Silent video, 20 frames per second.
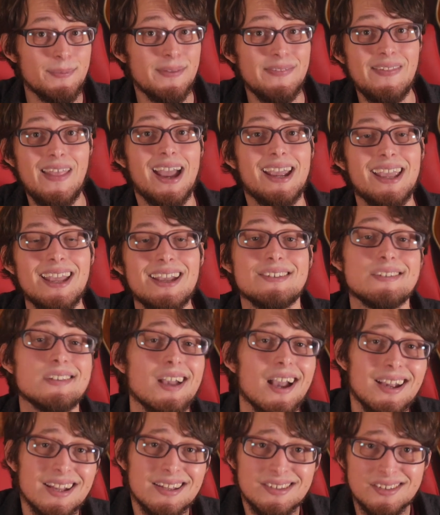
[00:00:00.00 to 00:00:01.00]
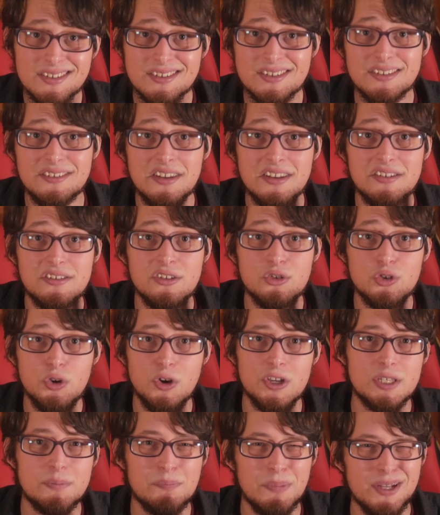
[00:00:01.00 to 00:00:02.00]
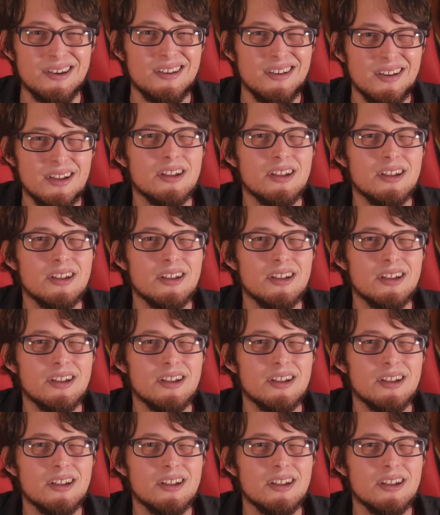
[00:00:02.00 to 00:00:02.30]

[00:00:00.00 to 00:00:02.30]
in that case, I guess it's a decent choice, but